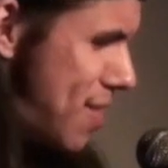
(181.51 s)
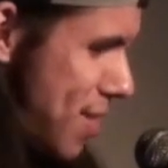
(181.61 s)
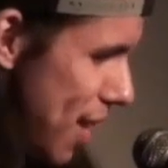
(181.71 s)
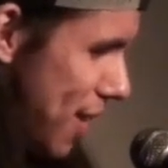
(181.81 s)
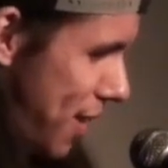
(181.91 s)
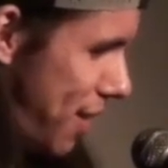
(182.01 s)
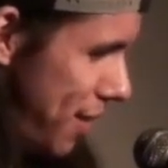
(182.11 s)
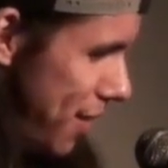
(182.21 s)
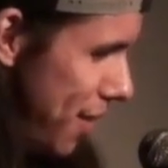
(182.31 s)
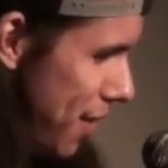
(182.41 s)

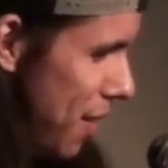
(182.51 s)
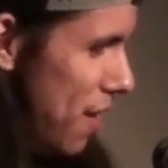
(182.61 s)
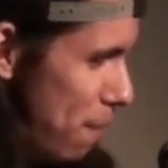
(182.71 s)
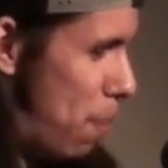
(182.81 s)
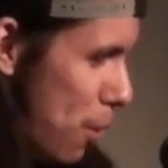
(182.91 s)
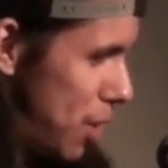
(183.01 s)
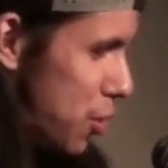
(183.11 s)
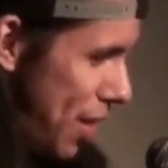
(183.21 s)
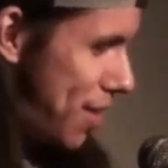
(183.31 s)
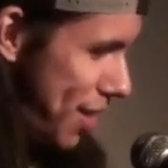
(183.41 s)
sick of
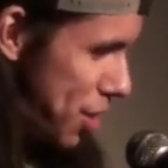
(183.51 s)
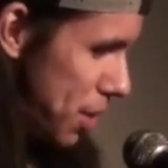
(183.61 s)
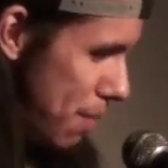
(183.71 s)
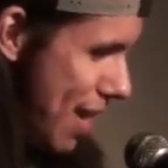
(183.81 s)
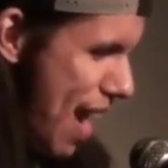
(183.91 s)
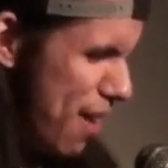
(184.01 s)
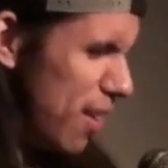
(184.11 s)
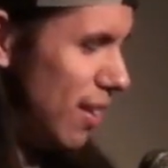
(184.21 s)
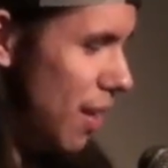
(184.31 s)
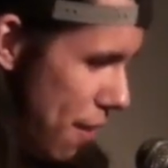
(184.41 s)
poetry teaching me how
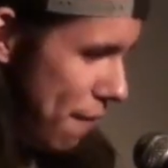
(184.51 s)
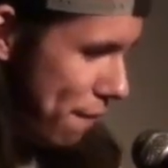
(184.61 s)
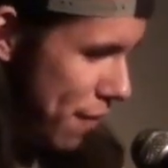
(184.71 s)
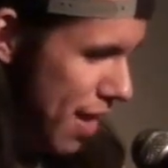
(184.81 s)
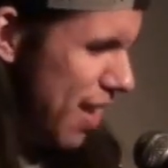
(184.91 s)
to love,